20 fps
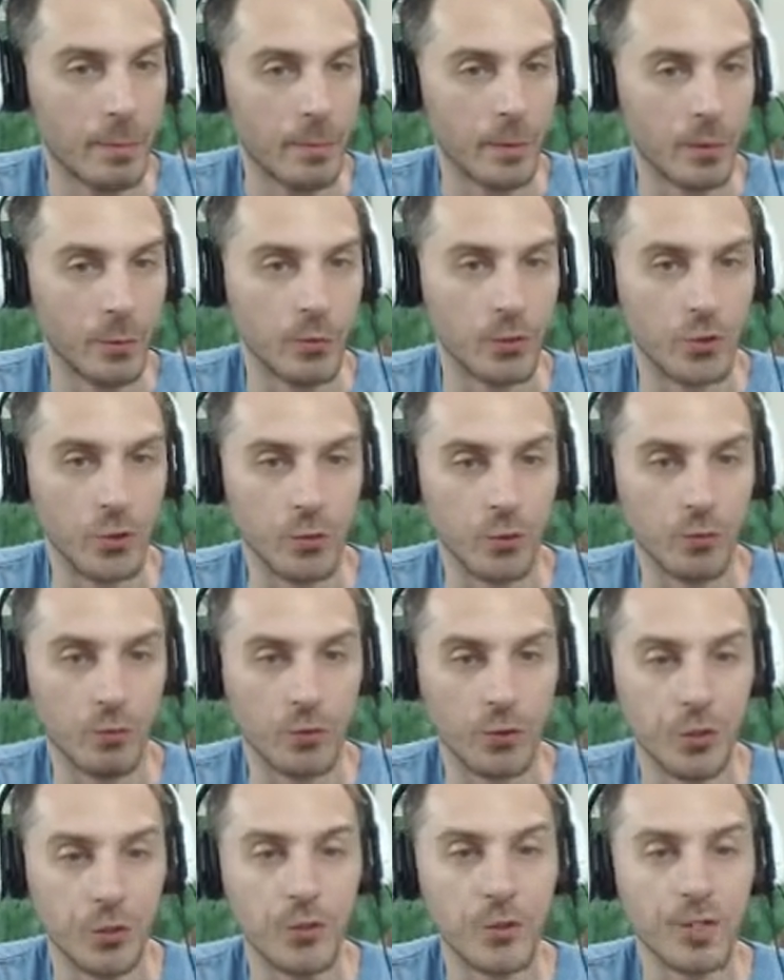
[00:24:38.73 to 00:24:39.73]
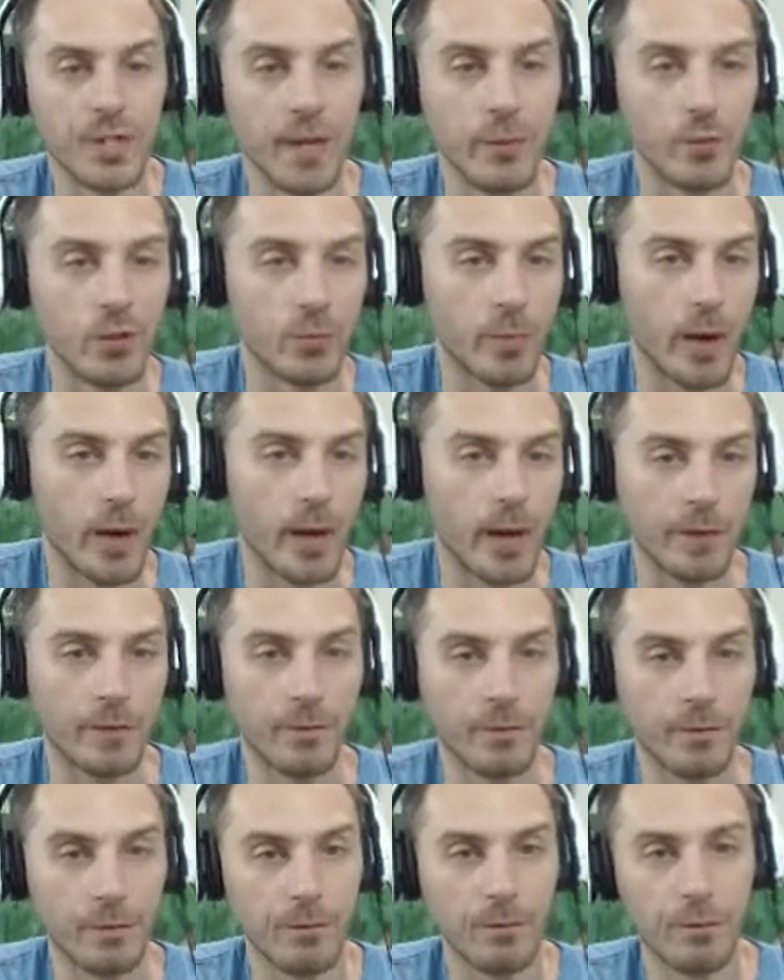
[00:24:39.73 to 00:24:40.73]
but it would reduce damage by
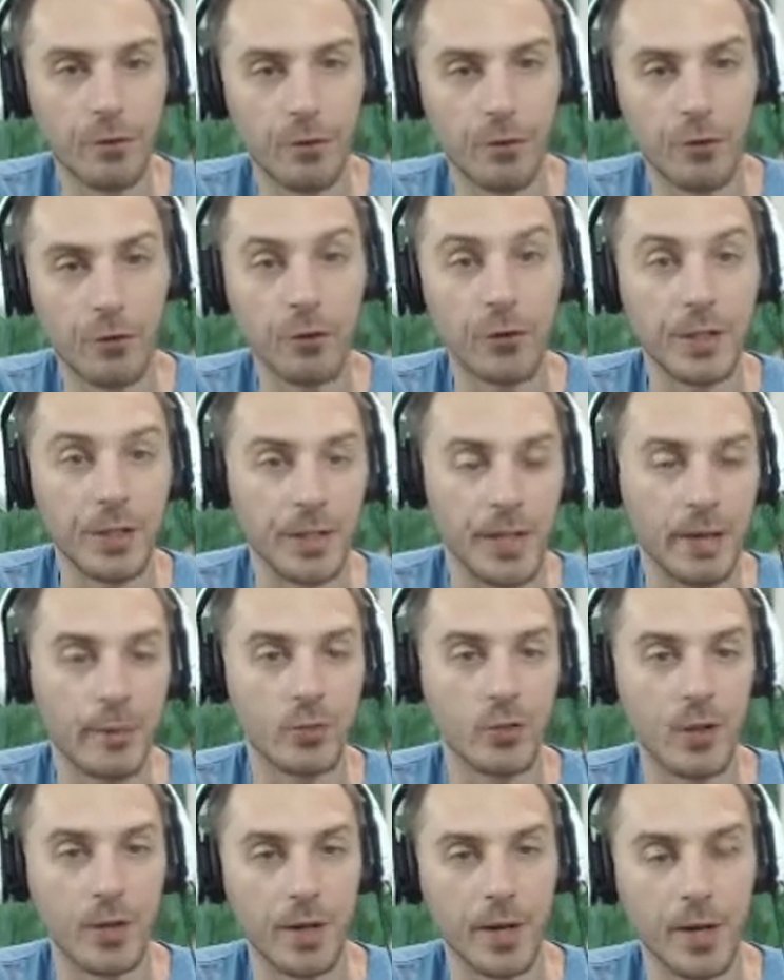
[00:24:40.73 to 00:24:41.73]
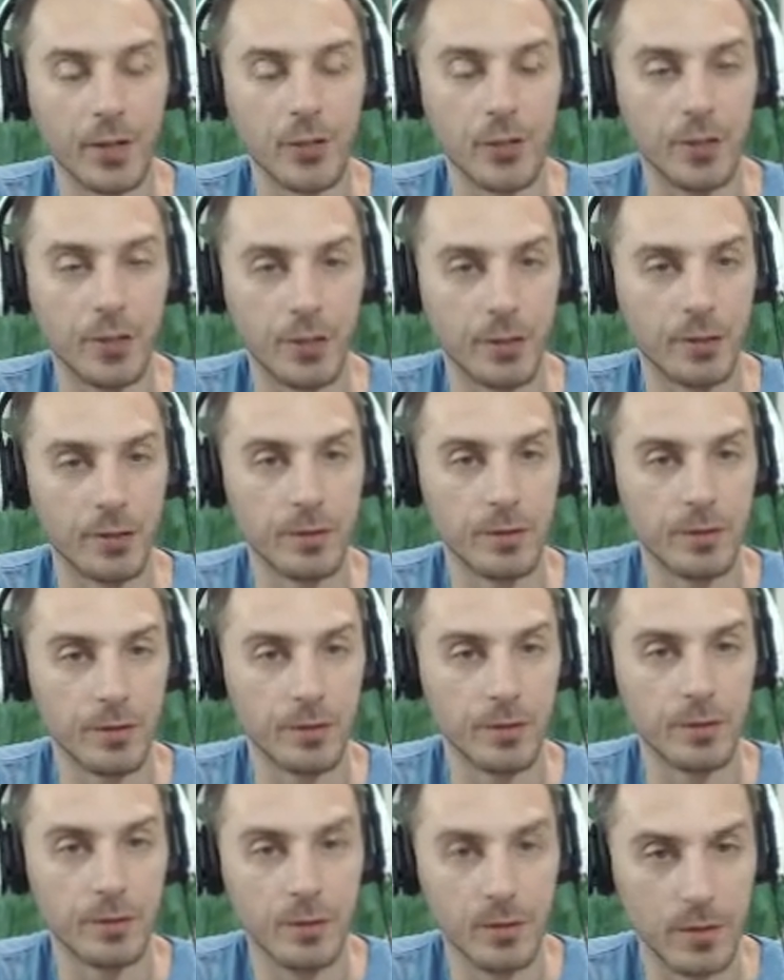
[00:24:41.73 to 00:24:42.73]
30 damage on the next turn.
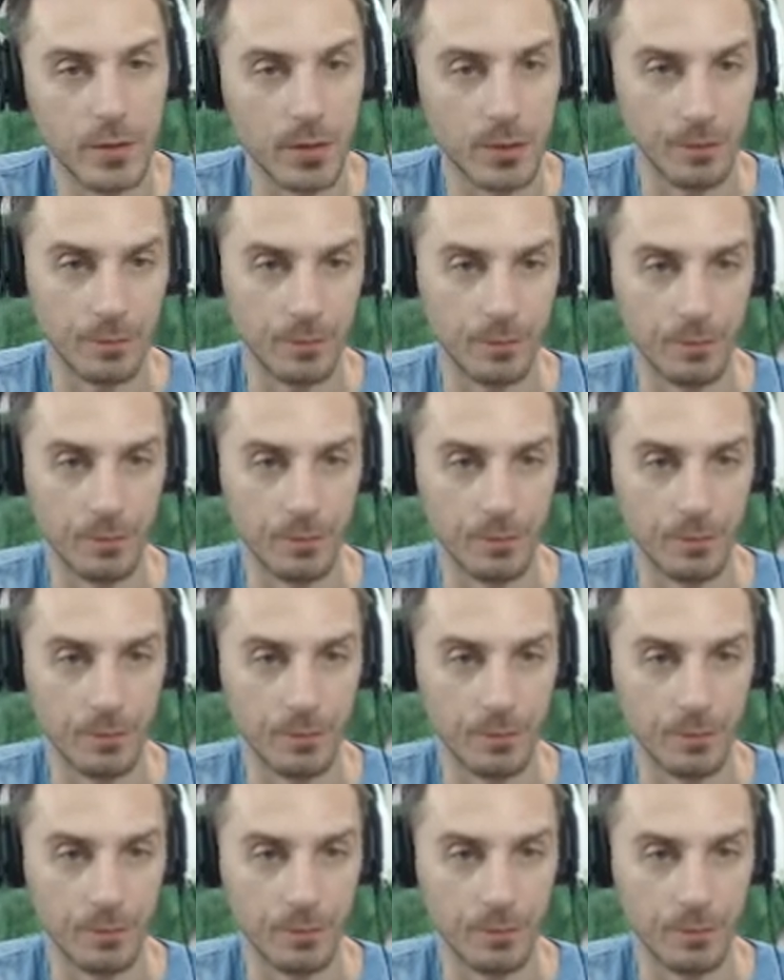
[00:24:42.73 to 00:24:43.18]
So.